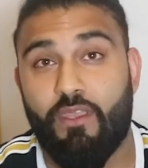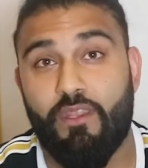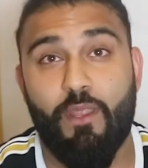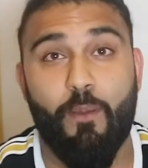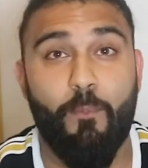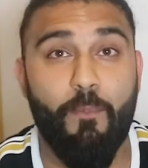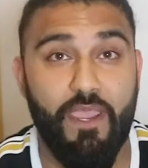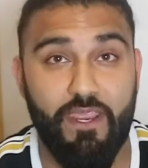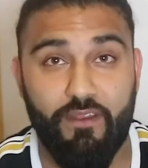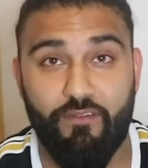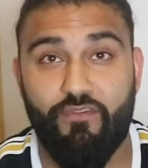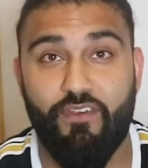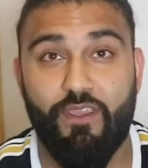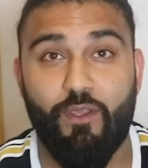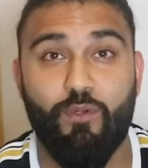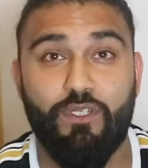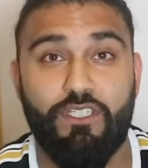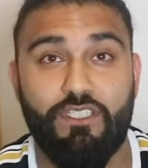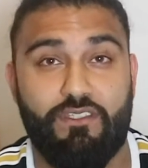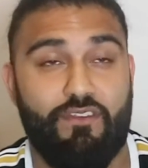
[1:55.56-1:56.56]
The main
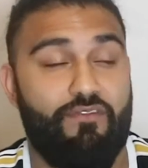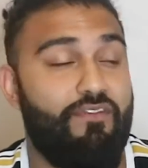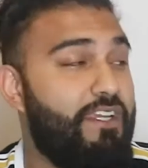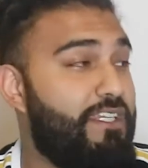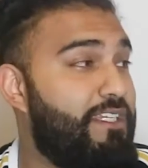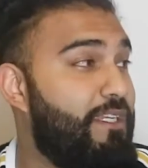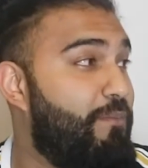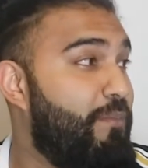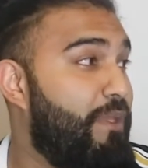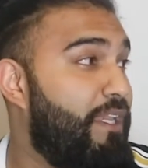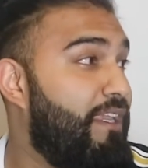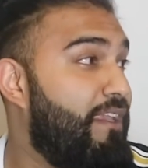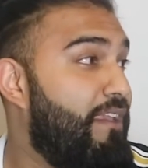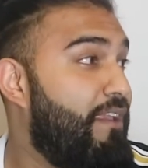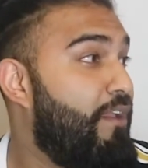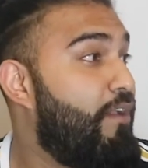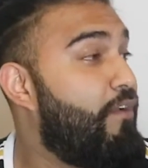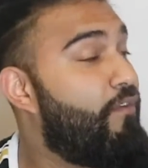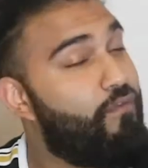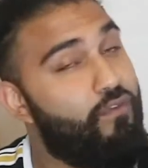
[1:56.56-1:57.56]
thing which has affected me
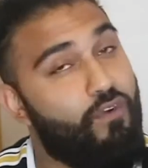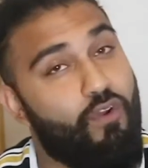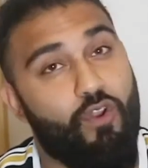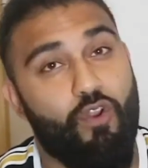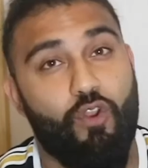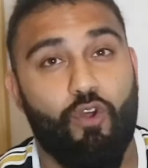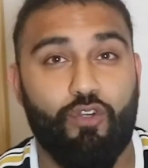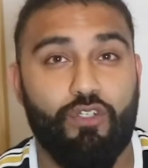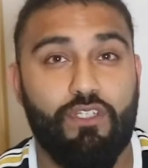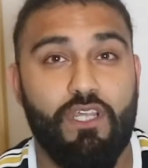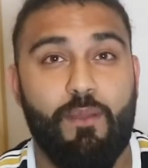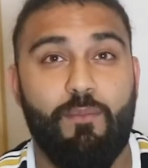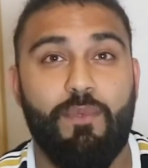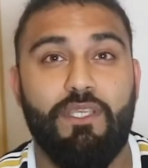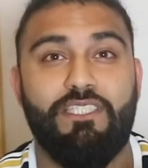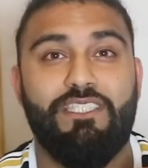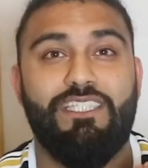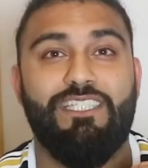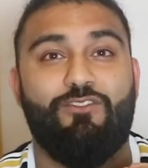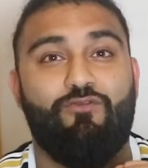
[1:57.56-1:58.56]
for a long time
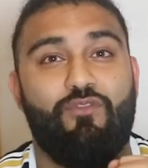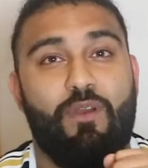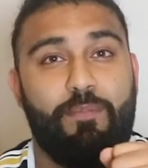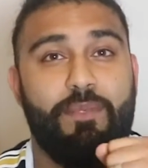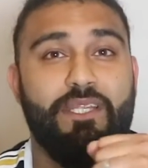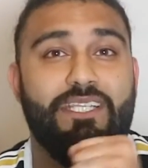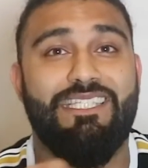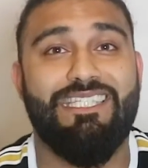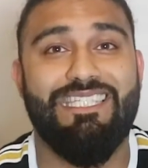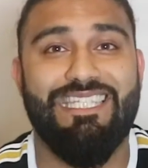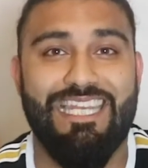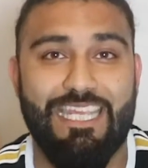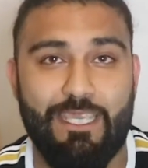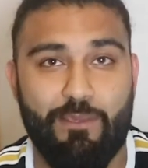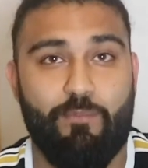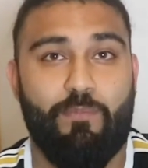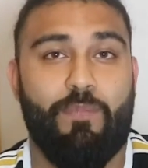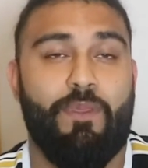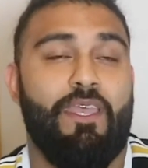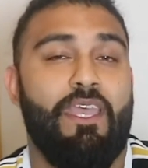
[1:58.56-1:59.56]
is disrupted
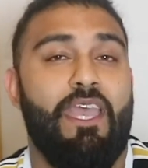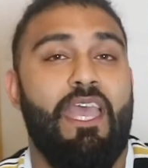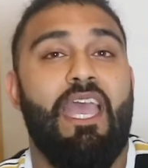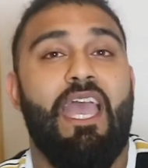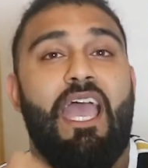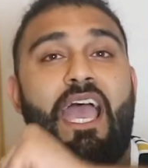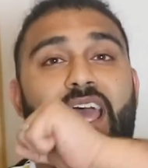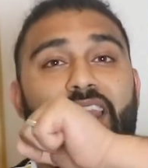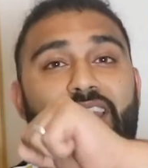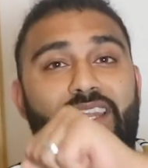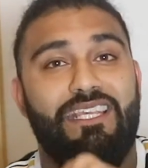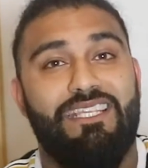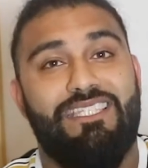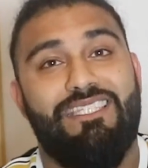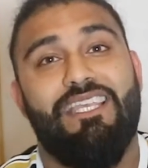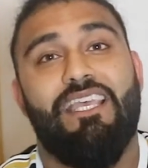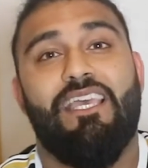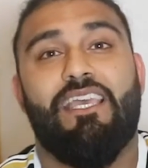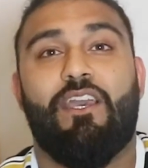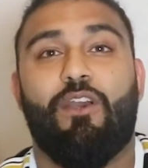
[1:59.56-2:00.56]
sleep, and
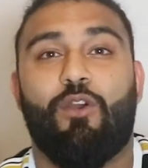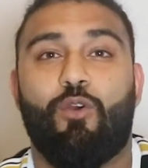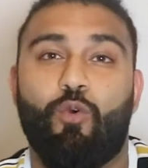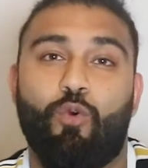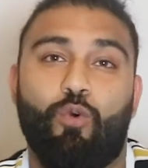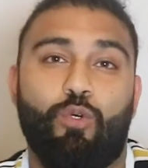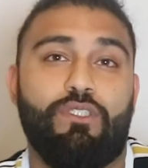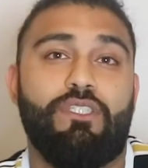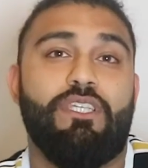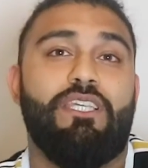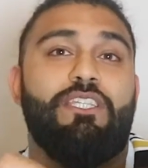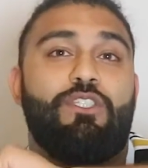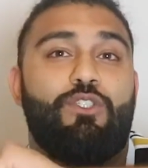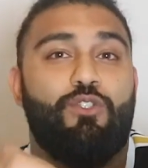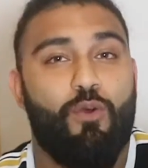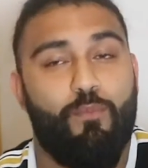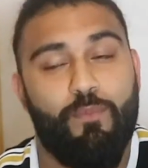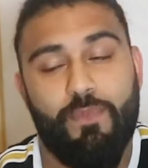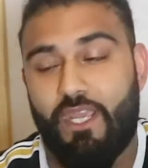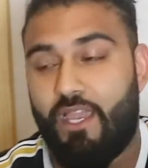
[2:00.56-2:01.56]
this can cause
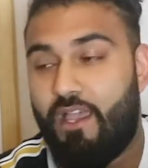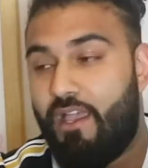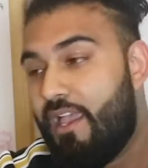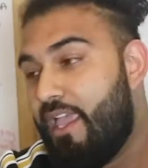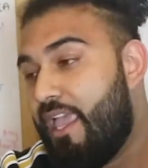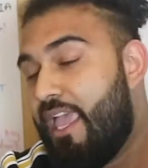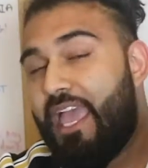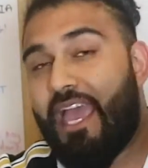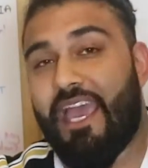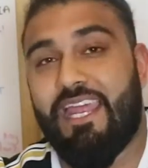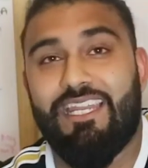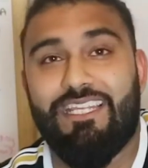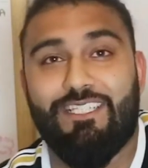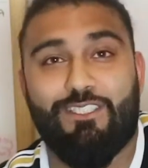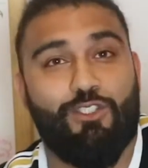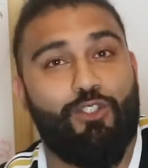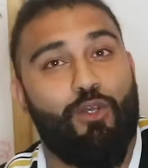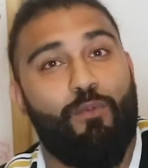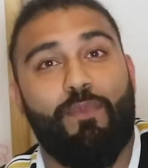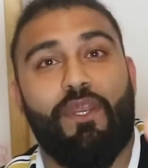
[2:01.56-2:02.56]
insomnia, and
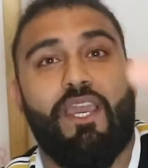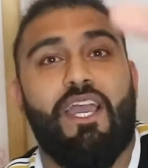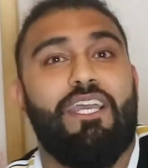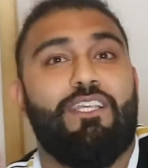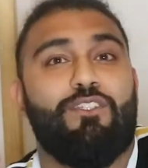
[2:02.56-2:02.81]
insomnia